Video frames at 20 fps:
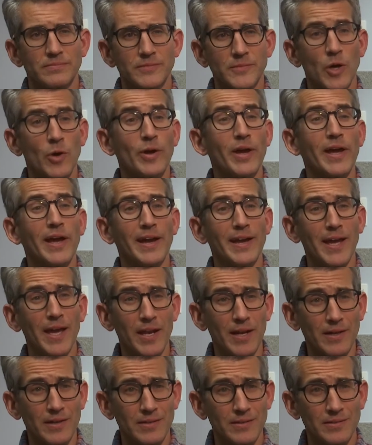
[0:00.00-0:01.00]
Okay, I get
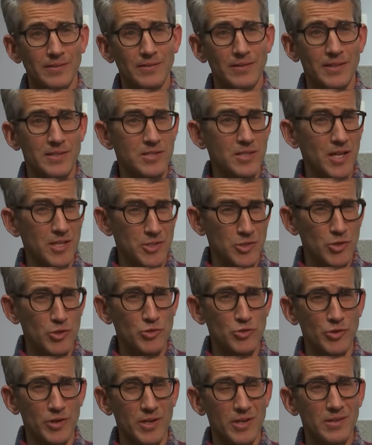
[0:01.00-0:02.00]
it. It's not
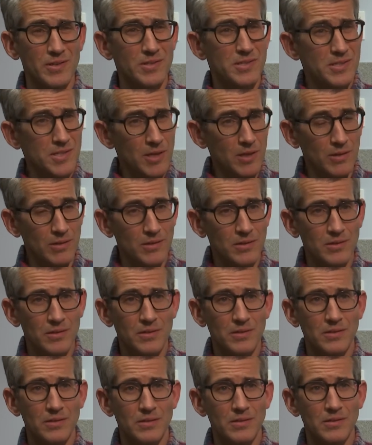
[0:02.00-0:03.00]
surgery. Still,
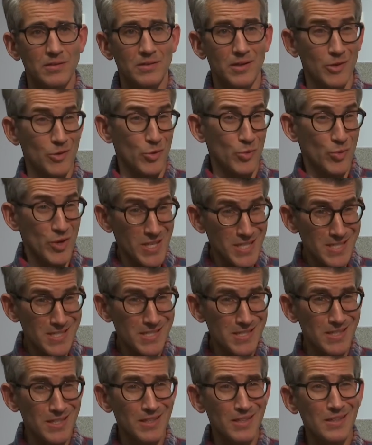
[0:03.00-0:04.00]
are there risks?